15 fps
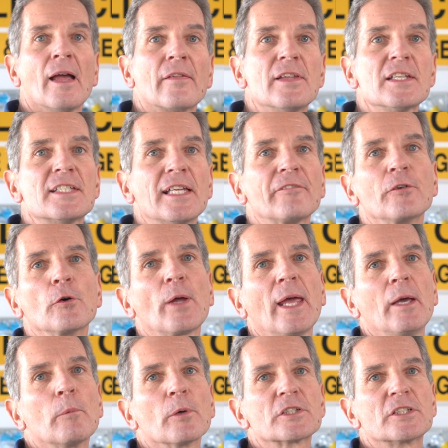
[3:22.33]
This F O
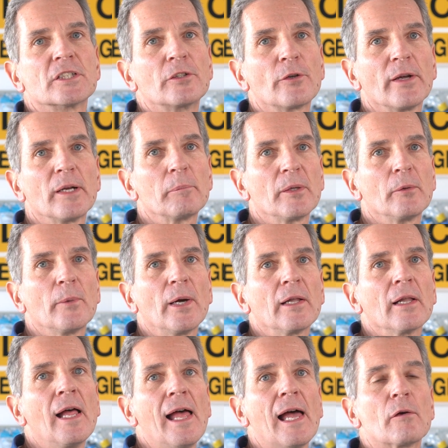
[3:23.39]
K works incredibly
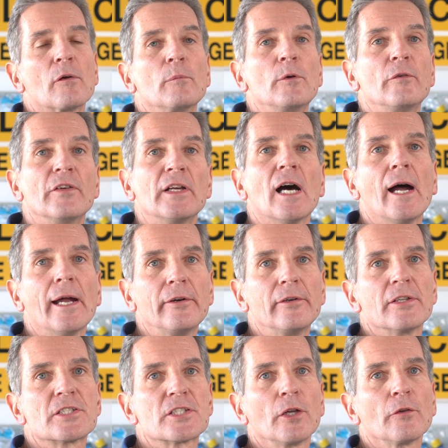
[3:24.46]
well at removing iron
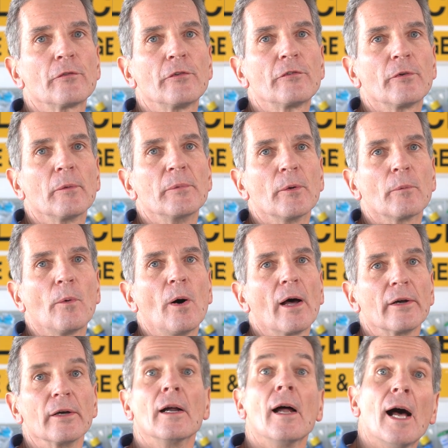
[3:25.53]
and sulfur from your
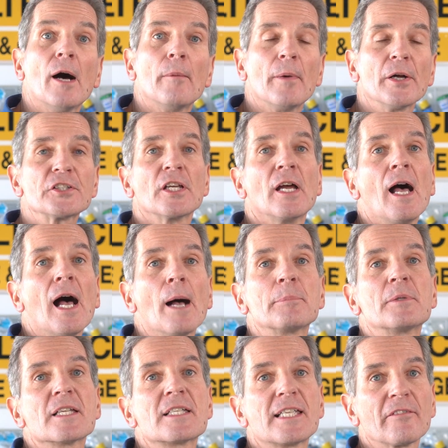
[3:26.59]
water. How much?
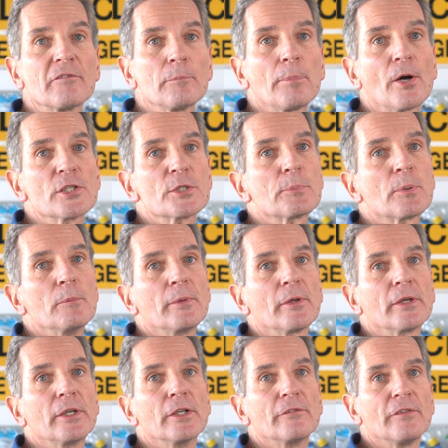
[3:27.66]
Up to seven parts per
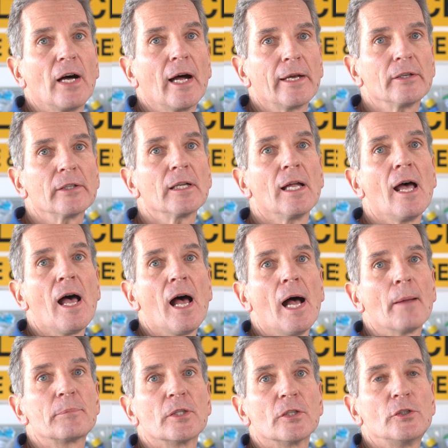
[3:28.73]
million of iron,
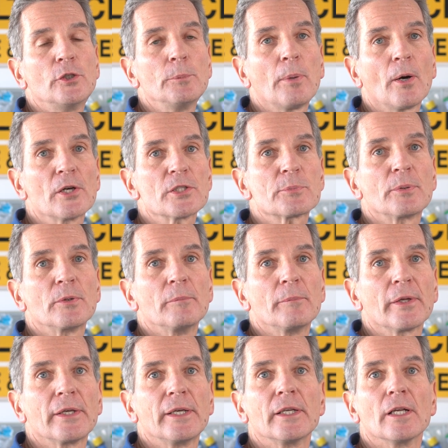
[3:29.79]
up to two parts per
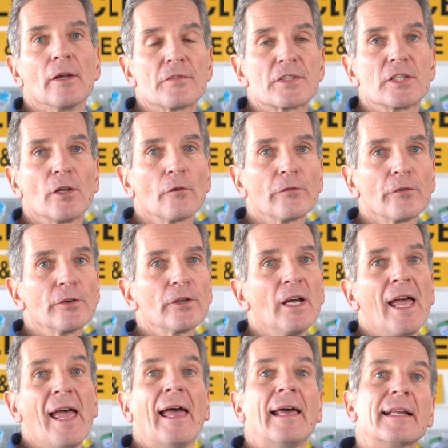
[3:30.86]
million of sulfur,
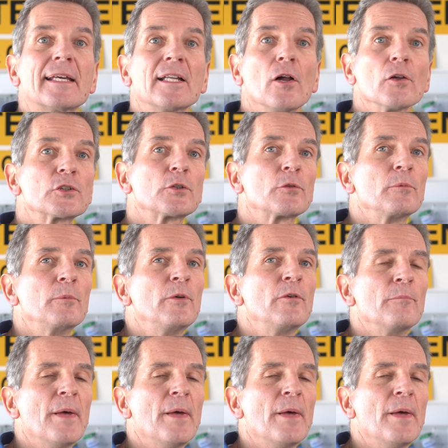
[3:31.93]
and it can also remove